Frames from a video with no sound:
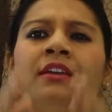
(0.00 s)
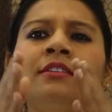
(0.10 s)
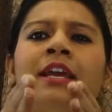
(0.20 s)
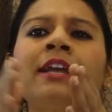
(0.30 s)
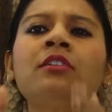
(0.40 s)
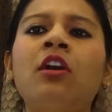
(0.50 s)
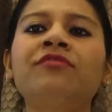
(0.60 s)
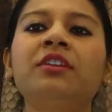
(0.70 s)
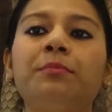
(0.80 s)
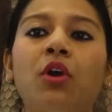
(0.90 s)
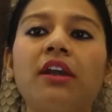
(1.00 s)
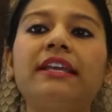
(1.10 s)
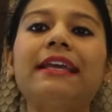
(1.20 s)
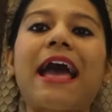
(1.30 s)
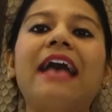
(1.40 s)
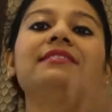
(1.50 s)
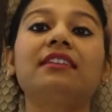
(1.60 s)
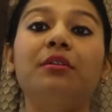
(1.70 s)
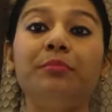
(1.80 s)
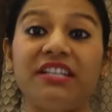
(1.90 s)
Think of the body as
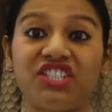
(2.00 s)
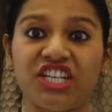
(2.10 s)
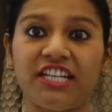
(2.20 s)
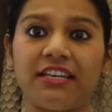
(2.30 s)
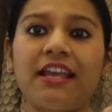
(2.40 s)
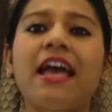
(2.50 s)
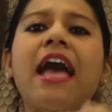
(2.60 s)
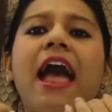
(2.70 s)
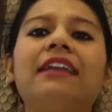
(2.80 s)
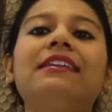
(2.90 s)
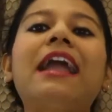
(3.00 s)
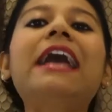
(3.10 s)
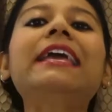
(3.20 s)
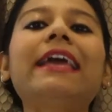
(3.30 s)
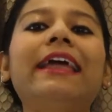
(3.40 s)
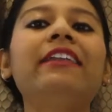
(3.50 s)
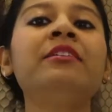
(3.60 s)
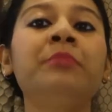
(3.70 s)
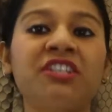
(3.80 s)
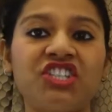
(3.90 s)
a machine, and like any
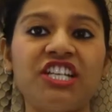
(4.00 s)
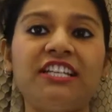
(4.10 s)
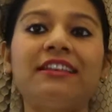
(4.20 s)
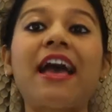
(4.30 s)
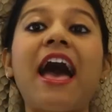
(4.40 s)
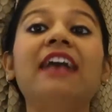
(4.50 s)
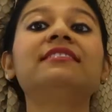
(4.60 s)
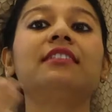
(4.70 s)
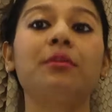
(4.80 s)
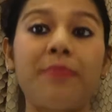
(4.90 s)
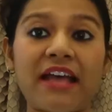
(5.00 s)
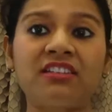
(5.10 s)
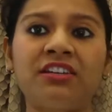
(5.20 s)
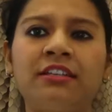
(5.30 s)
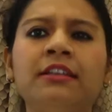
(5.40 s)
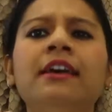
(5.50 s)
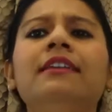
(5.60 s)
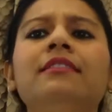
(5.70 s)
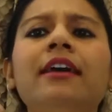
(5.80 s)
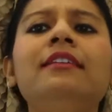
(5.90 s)
machine has a battery,
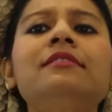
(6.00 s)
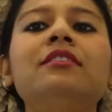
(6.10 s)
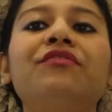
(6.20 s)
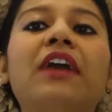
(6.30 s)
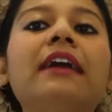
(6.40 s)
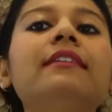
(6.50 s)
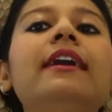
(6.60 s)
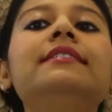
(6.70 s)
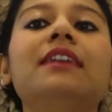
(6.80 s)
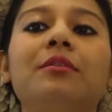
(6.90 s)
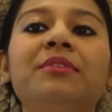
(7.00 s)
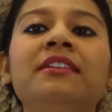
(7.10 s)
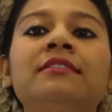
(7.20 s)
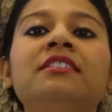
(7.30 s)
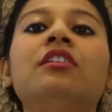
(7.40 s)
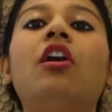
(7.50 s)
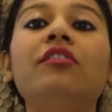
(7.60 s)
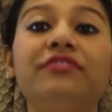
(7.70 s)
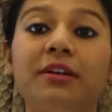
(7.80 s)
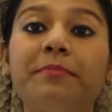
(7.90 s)
there is a finite ability
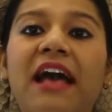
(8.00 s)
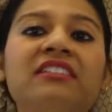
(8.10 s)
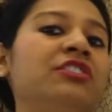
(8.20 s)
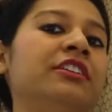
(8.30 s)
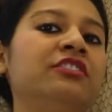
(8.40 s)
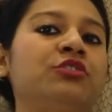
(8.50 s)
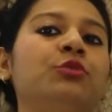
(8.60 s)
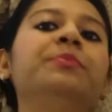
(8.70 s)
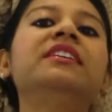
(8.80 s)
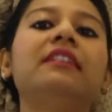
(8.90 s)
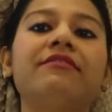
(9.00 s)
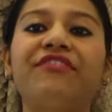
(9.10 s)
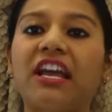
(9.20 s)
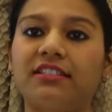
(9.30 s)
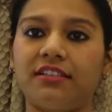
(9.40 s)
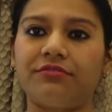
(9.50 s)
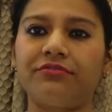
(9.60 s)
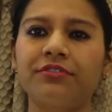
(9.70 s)
of the battery to be effective.